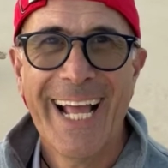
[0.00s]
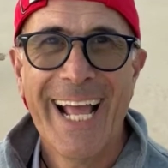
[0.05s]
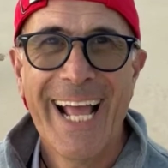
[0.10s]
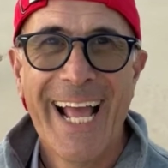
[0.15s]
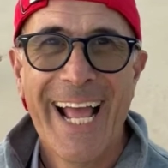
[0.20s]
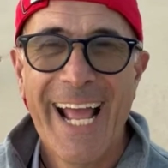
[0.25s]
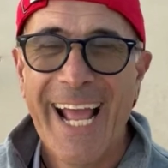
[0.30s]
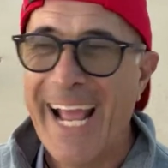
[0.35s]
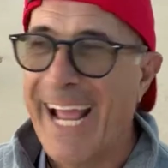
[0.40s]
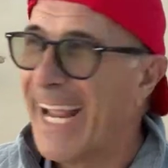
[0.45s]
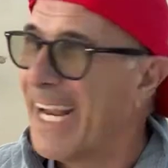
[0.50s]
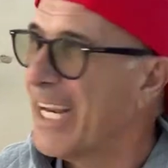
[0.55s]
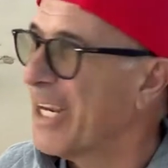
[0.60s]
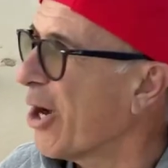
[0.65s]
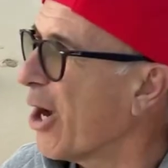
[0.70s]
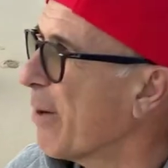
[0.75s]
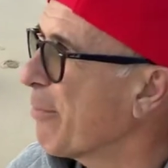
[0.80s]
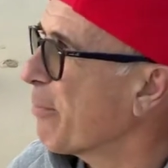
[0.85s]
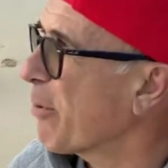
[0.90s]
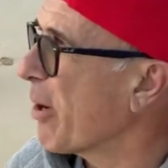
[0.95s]
and
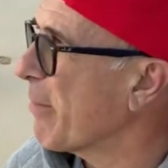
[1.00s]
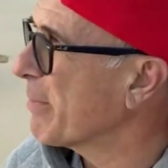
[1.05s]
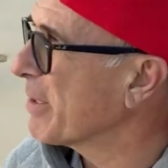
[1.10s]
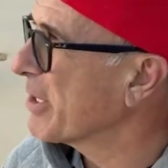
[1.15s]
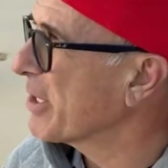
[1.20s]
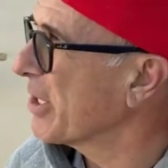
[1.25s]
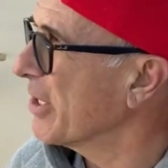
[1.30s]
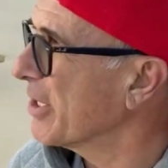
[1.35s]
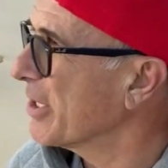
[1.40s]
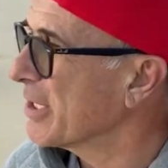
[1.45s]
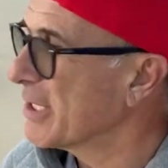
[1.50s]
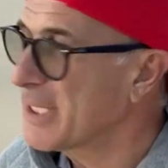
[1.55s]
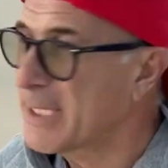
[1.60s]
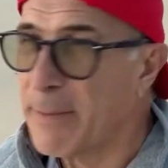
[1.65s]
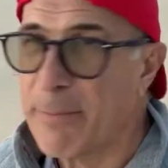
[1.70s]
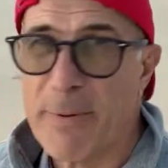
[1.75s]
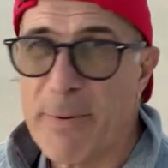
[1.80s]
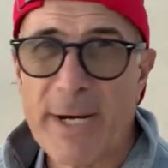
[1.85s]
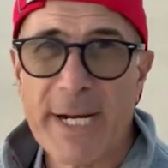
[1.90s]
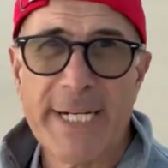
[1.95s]
I promised her to
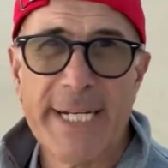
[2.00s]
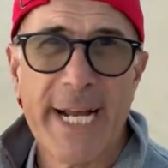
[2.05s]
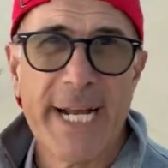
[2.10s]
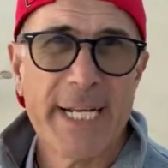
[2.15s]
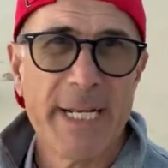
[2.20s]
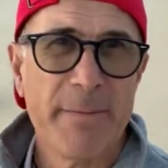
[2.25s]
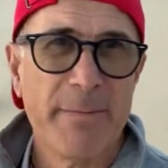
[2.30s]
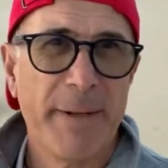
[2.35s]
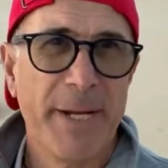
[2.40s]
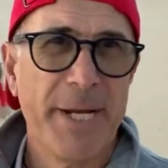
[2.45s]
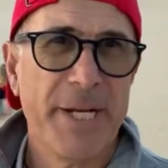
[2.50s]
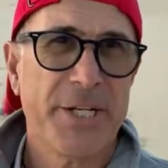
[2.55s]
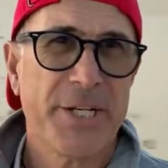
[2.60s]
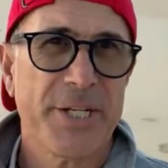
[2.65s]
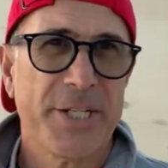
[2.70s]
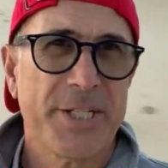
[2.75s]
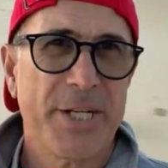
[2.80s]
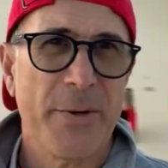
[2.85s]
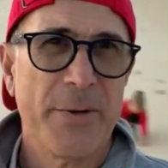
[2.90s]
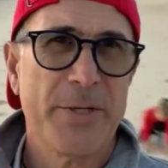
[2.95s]
bring her down the beach
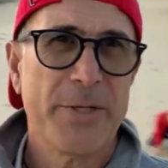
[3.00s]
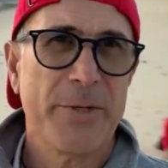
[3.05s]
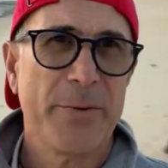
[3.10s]
so